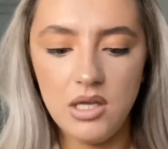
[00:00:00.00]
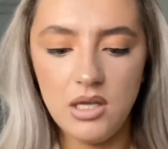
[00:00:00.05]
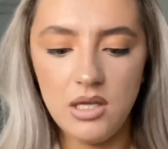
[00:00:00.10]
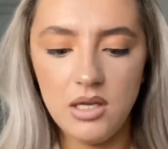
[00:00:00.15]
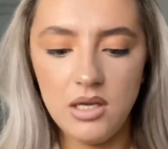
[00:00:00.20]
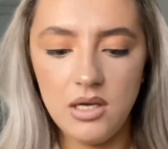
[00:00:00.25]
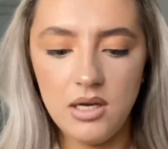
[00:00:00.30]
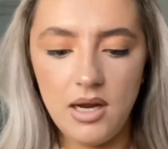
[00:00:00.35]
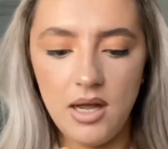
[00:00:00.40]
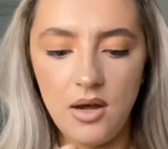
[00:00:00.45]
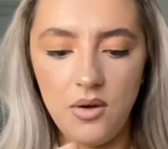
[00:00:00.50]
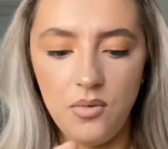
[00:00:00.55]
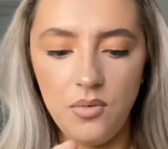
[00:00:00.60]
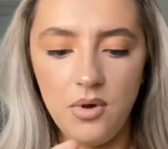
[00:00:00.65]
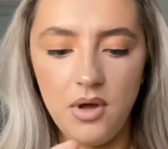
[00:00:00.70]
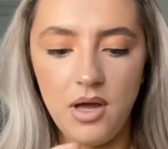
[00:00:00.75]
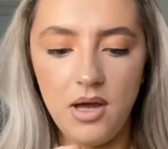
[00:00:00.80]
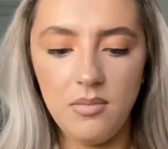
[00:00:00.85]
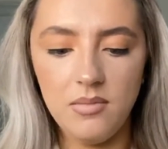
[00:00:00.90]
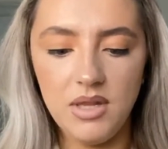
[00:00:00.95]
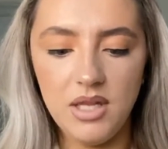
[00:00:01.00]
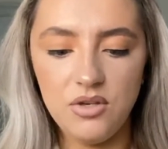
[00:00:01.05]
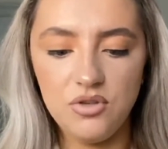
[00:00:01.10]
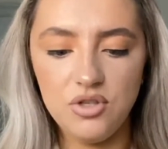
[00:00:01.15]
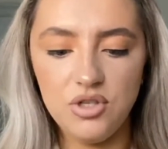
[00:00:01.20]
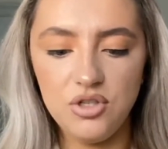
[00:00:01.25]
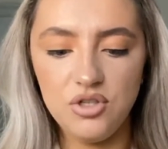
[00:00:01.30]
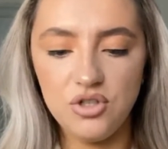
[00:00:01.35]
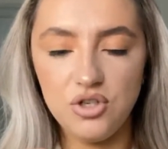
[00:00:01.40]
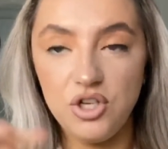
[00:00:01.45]
Now, I'm
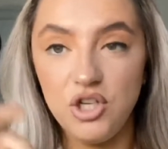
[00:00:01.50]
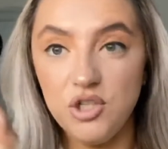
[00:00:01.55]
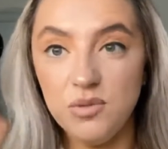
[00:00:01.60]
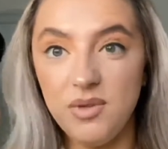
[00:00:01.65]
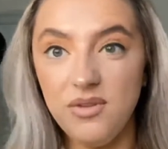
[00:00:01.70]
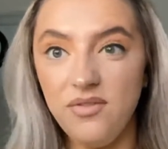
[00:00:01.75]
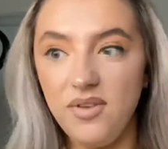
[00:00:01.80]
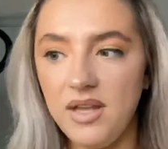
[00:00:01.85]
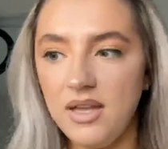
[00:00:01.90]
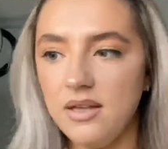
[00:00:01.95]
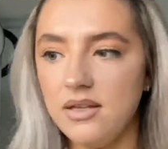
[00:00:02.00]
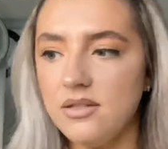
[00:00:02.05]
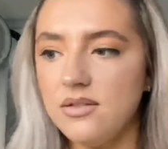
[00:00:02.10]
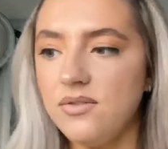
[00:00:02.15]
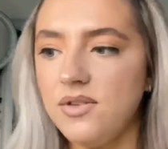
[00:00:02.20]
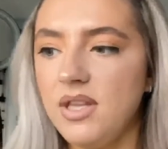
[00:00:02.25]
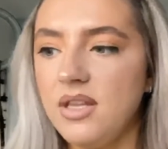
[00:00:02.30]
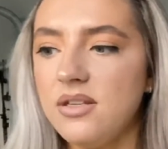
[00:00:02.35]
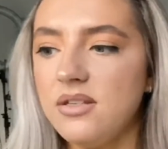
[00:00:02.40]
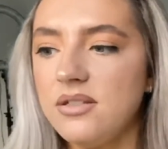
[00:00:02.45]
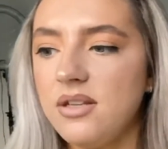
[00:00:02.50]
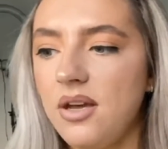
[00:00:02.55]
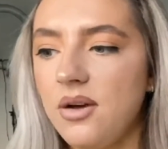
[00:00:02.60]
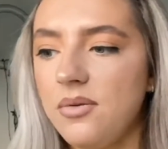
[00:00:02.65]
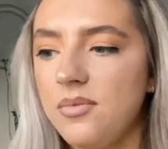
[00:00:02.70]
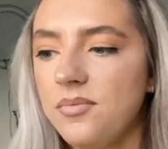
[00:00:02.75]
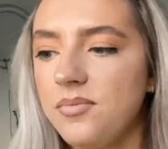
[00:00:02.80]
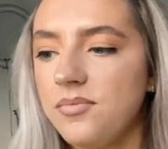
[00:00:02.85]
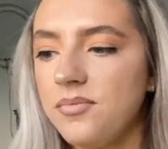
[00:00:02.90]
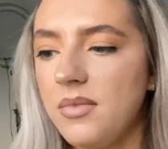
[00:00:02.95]
literally just going to use my fingers for this,
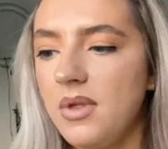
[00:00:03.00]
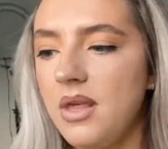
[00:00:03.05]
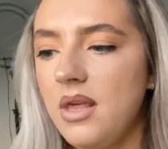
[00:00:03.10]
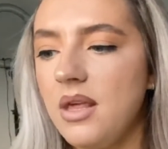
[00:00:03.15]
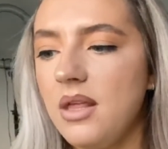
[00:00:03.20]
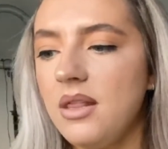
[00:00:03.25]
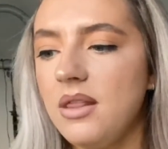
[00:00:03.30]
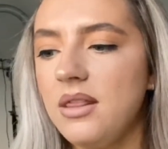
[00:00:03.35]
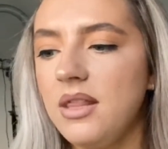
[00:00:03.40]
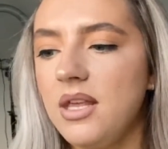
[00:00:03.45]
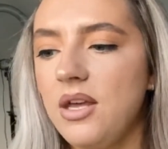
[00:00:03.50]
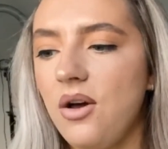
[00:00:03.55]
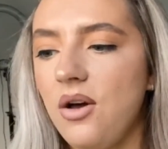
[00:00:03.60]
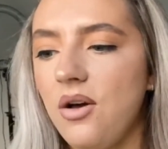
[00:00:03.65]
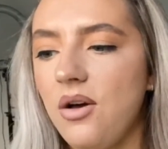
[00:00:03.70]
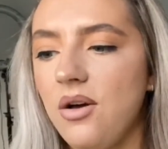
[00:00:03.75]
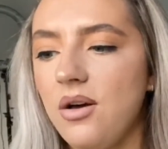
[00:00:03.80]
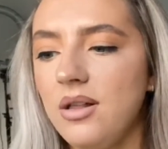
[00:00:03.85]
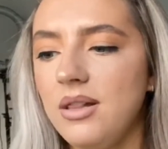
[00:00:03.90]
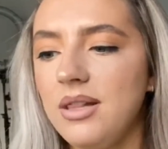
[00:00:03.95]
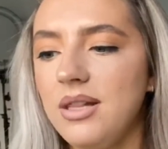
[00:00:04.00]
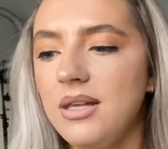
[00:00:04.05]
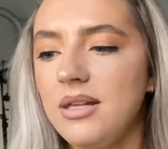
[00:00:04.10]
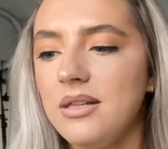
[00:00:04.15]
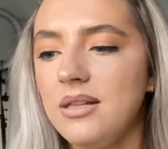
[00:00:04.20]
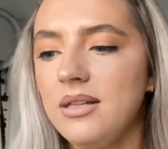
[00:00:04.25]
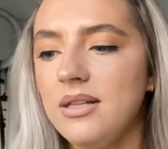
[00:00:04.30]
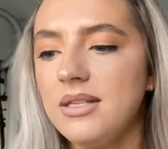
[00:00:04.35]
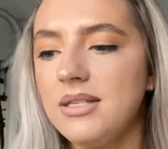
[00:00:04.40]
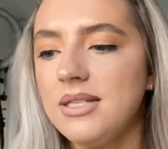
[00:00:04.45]
so they are
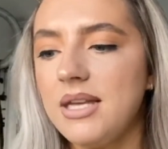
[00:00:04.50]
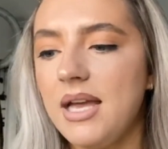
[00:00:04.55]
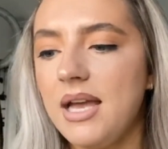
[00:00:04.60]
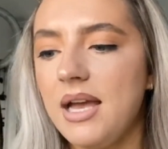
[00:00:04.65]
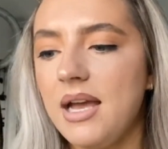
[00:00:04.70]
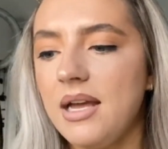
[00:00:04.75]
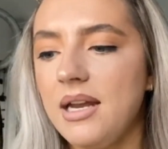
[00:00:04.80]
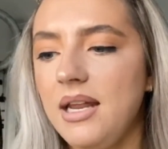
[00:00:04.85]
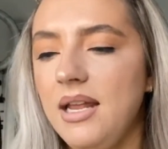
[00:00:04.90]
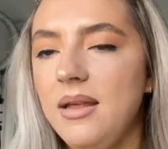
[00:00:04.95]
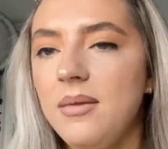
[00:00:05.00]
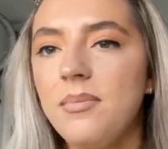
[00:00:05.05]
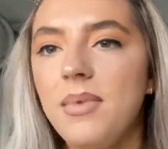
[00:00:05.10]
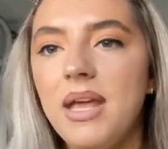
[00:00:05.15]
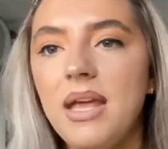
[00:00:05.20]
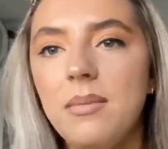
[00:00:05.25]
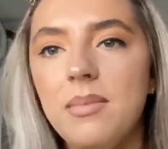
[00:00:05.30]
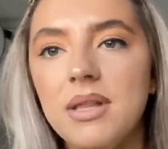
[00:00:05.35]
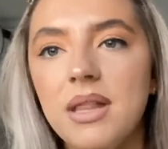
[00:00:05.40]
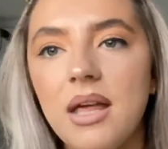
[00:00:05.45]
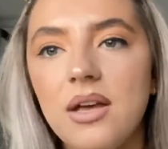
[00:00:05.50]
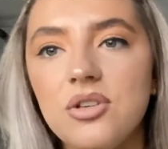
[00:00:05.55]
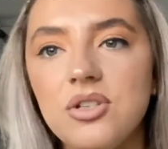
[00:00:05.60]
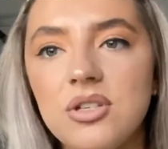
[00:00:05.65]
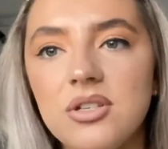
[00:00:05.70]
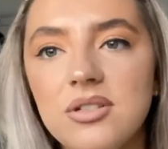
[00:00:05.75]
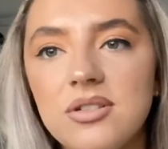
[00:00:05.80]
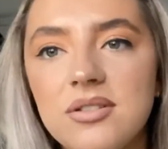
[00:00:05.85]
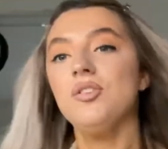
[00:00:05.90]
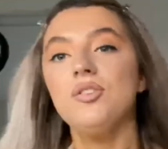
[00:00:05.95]
little tiny baby
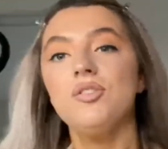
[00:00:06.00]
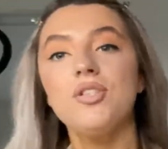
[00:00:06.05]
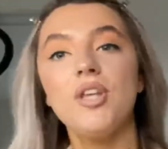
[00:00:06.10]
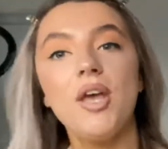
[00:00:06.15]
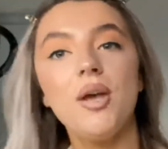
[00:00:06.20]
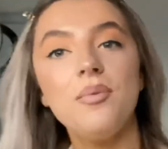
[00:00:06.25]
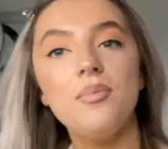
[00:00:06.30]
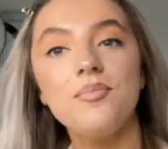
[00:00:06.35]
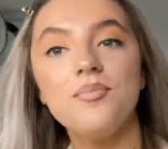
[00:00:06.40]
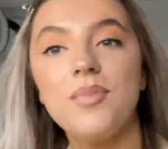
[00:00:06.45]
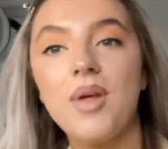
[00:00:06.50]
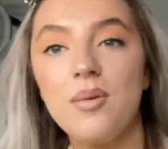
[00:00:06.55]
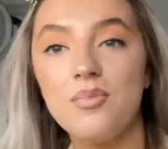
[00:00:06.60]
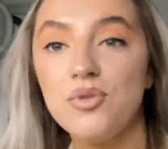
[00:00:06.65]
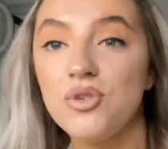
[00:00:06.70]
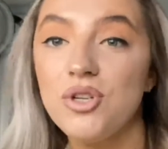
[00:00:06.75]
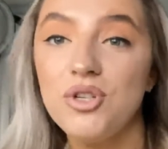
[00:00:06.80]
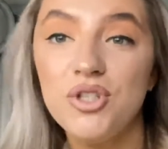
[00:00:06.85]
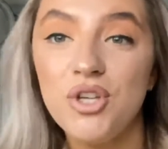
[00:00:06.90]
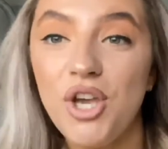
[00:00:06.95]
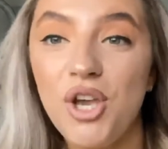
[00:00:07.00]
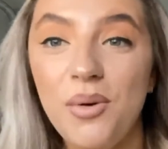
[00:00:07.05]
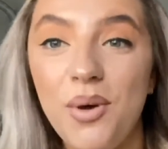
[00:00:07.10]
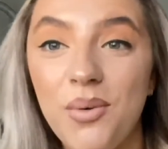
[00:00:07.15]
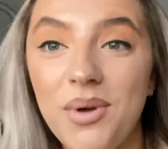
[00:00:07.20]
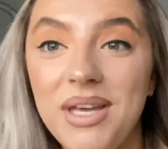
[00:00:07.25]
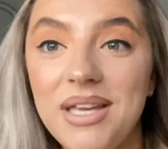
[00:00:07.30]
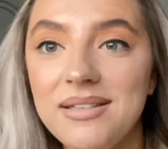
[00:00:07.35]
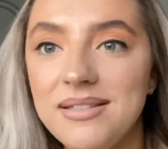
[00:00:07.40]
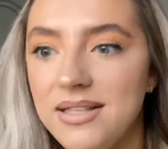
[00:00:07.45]
lashes. So I'm just going to show you how
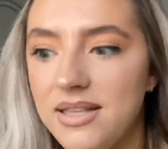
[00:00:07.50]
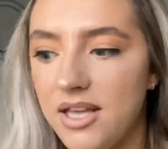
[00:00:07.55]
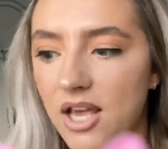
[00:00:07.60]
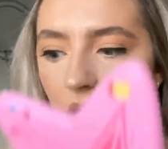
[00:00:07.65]
easy they go